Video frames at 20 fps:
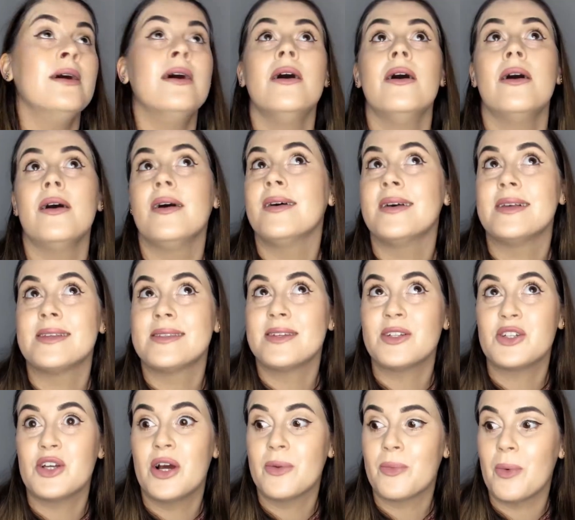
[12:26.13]
Oh, it's
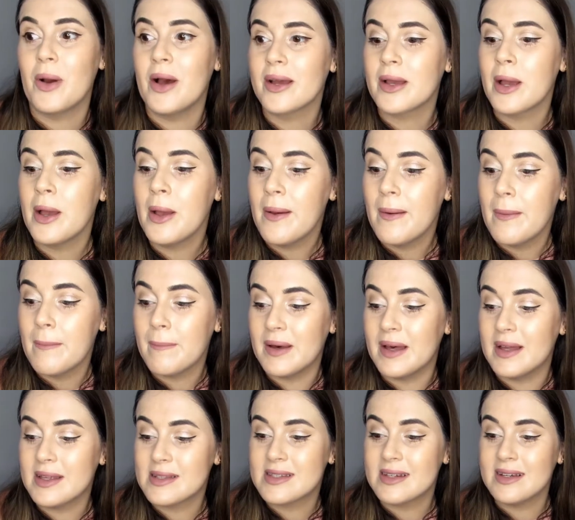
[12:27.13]
such hard work.
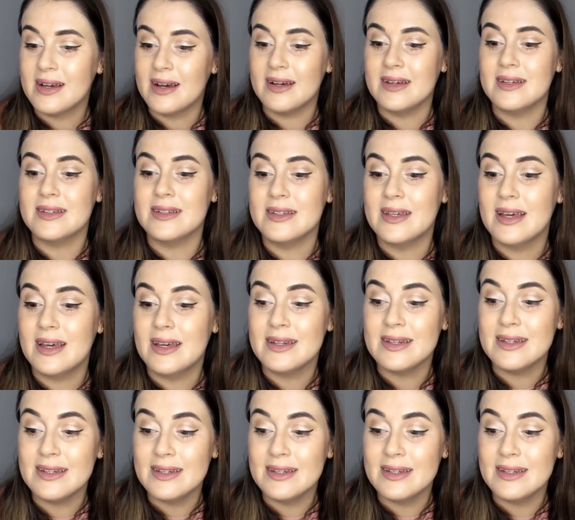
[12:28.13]
But I